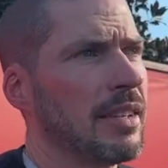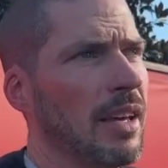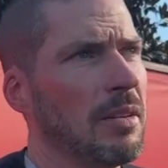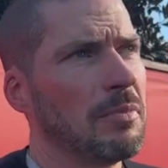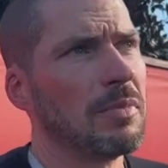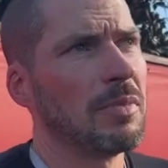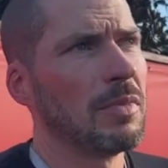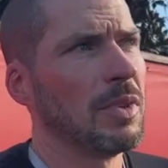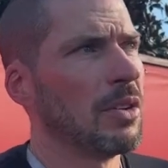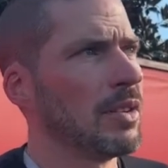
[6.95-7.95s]
Um,
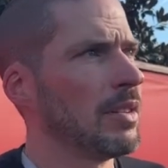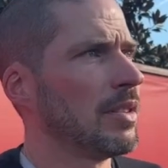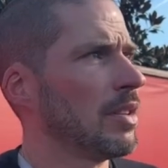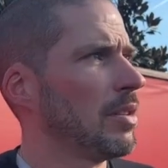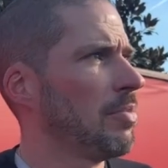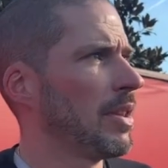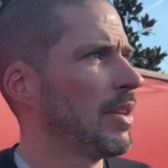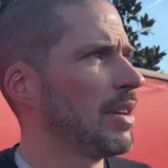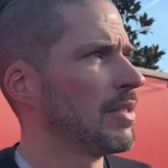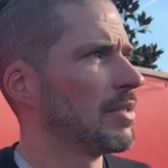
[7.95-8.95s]
you know, the, the big
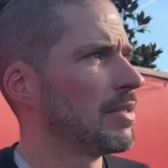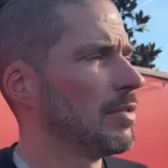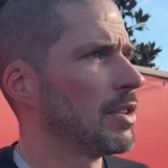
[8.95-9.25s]
thing is,